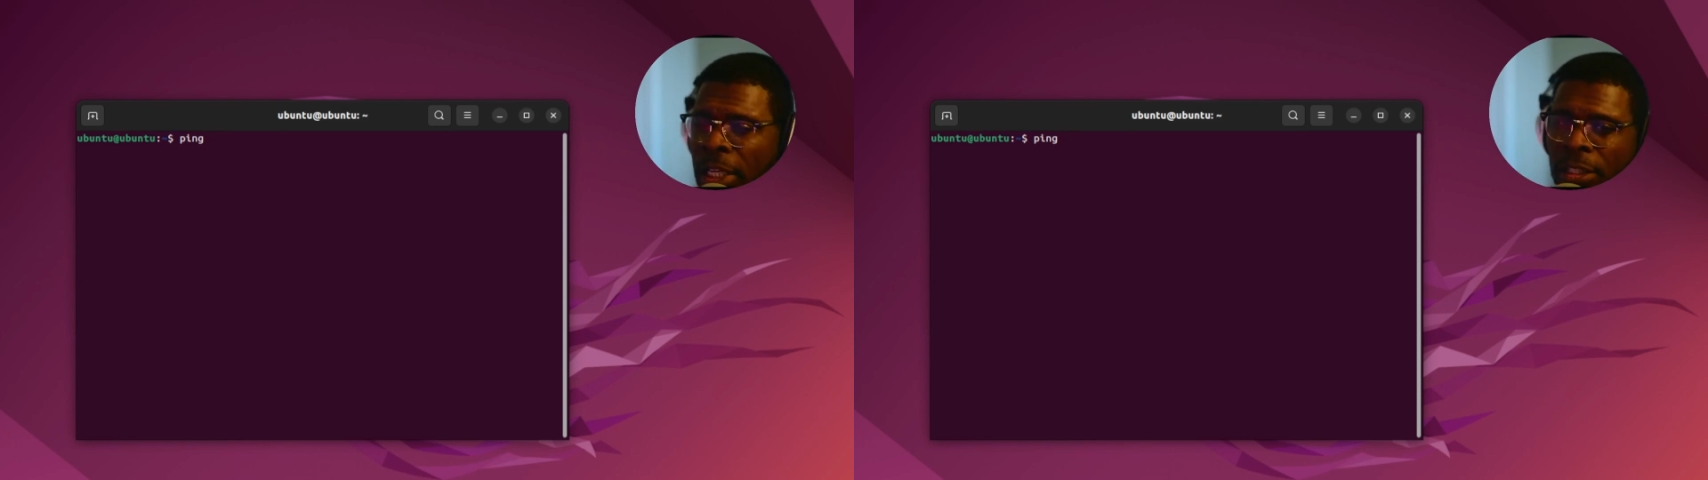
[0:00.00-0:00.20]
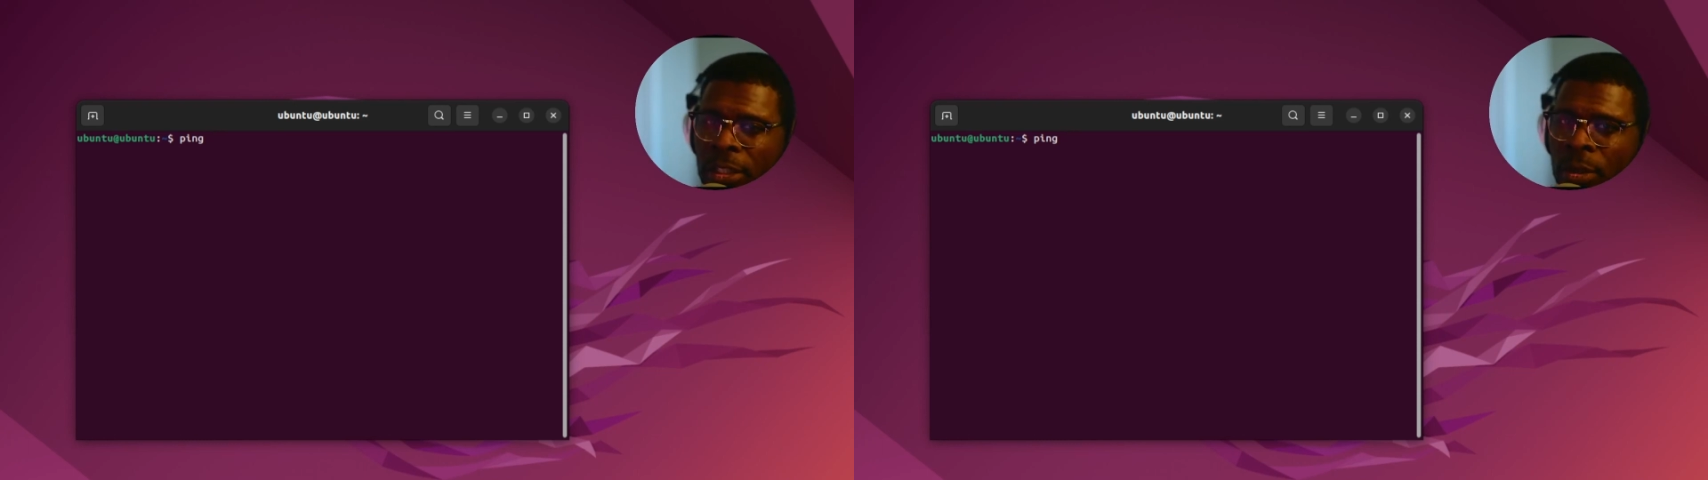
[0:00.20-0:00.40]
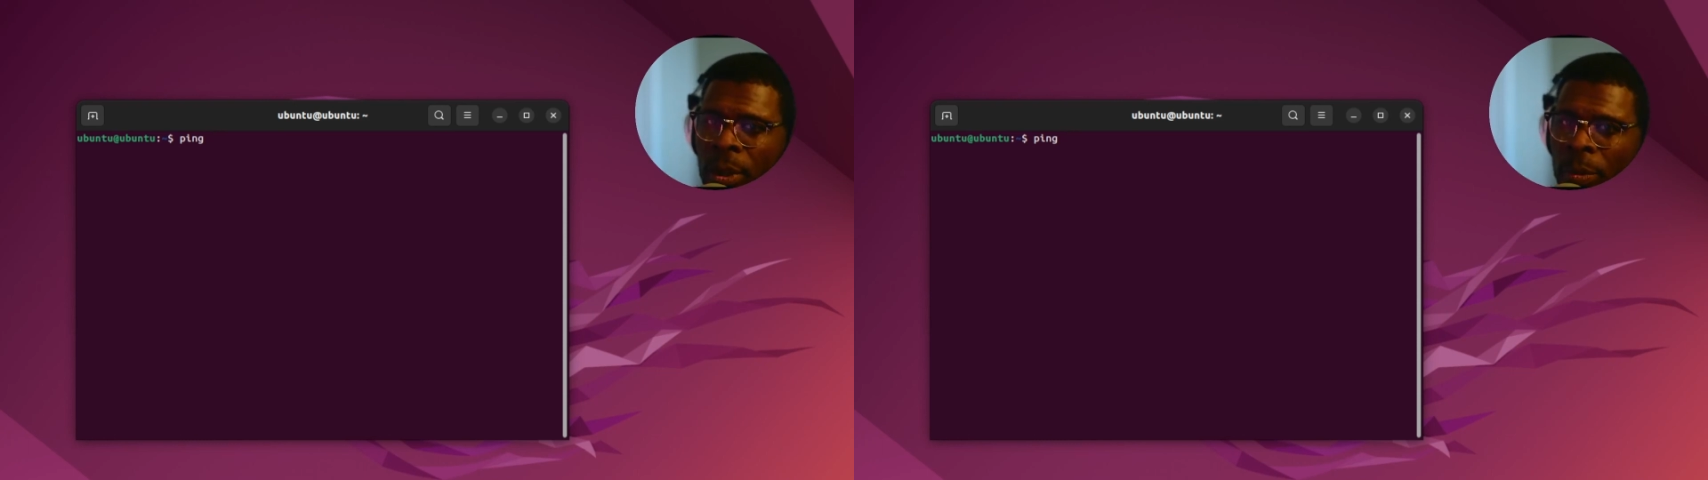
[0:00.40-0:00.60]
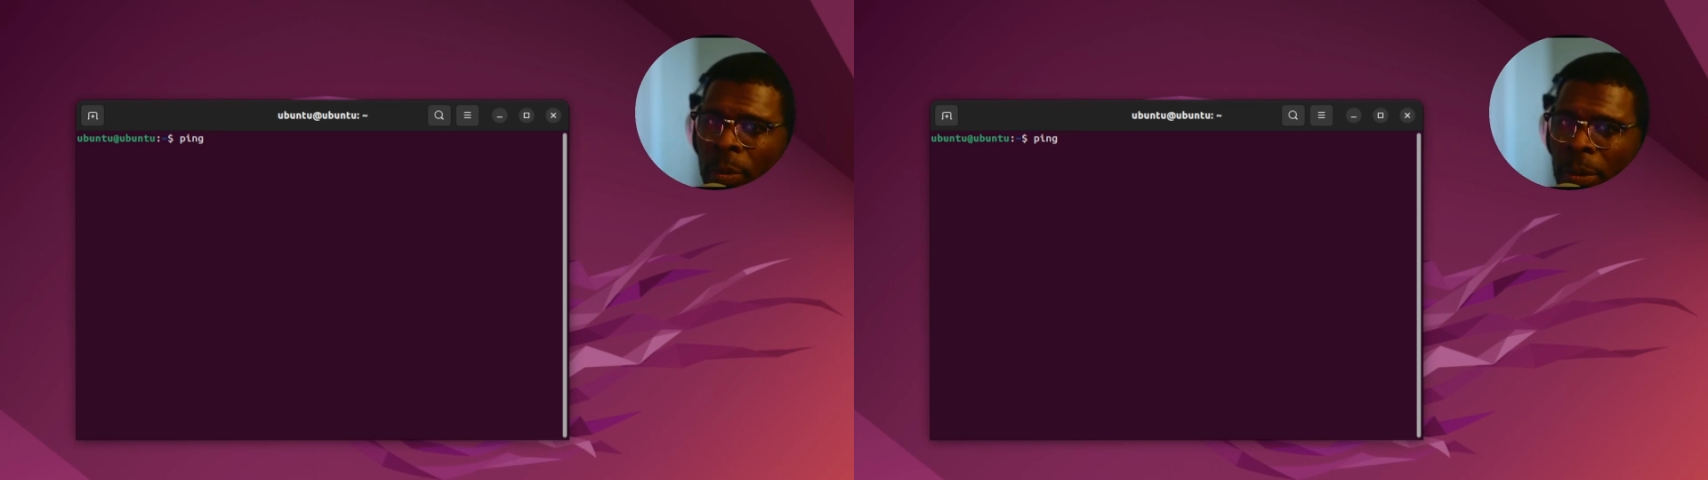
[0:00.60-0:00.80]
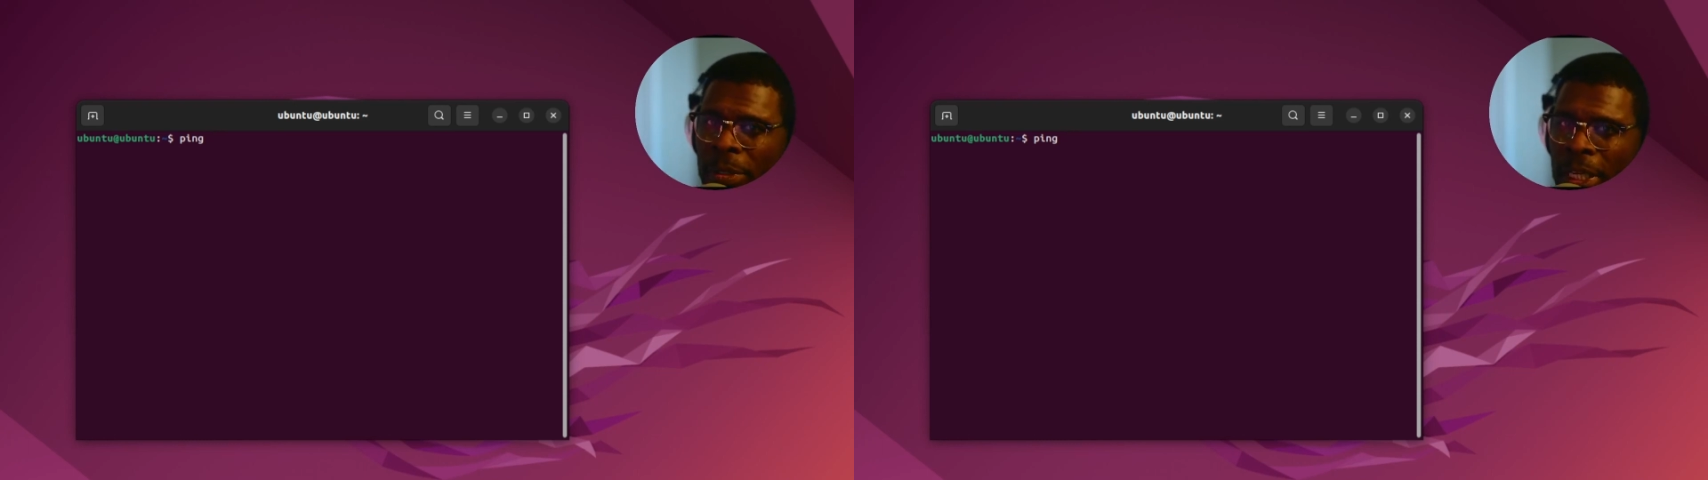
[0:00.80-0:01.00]
can slow up a
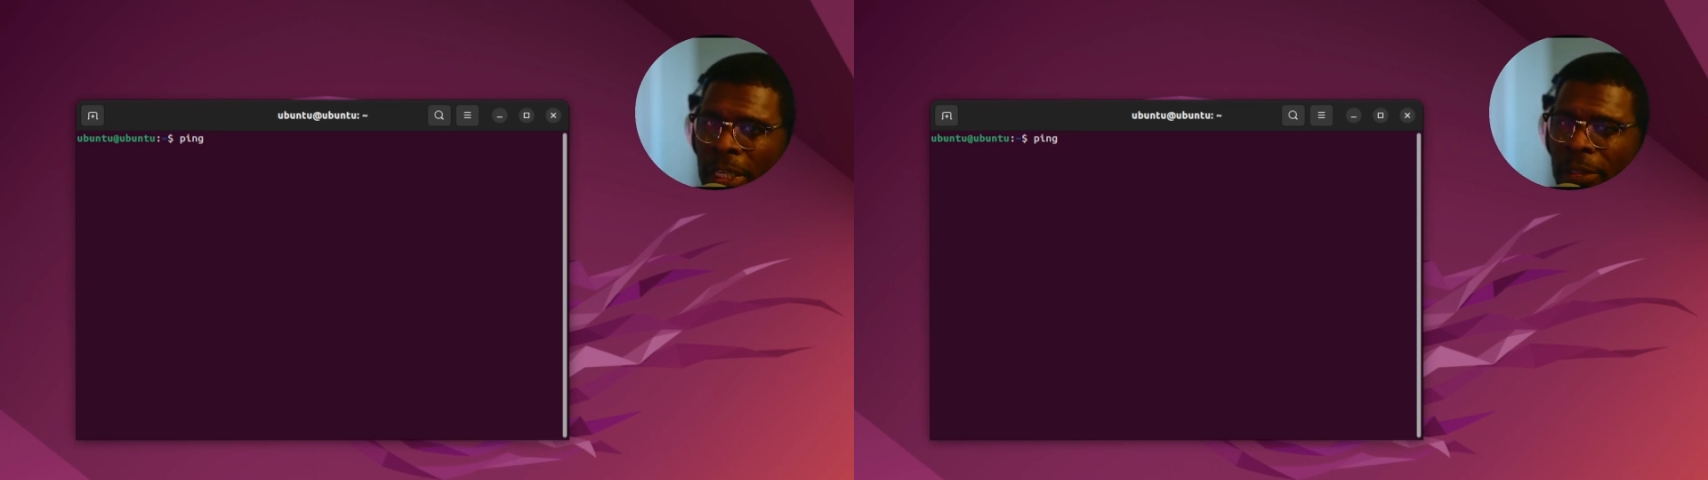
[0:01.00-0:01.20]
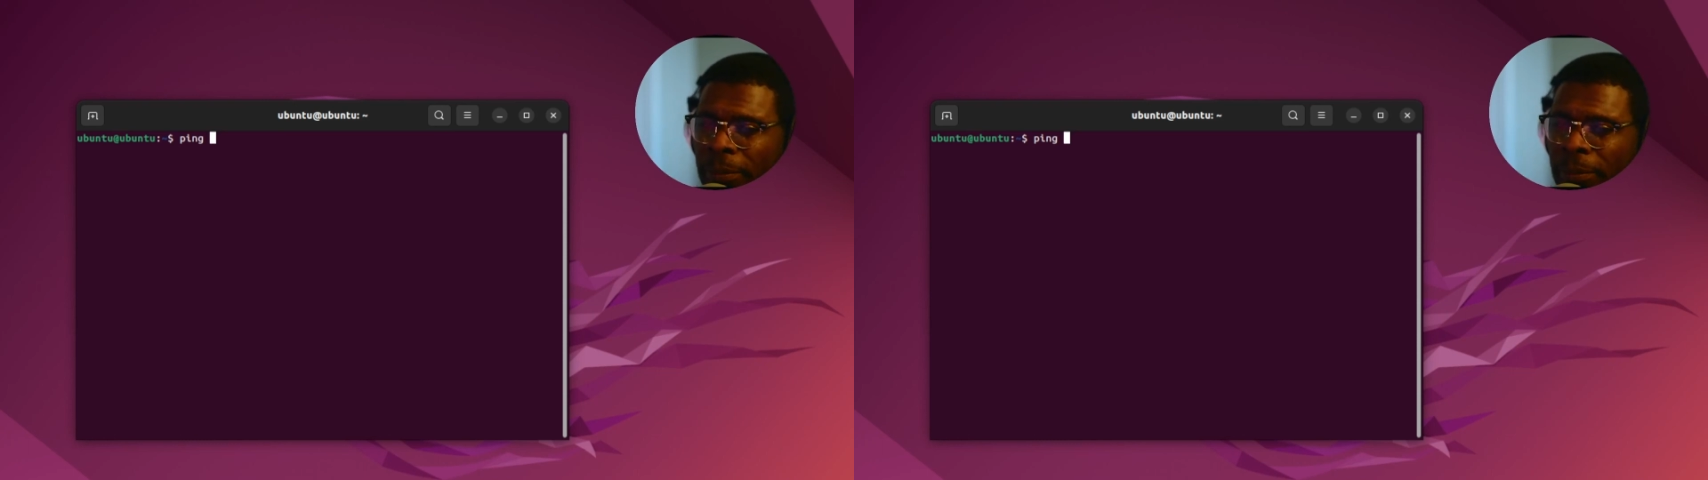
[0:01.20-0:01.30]
website.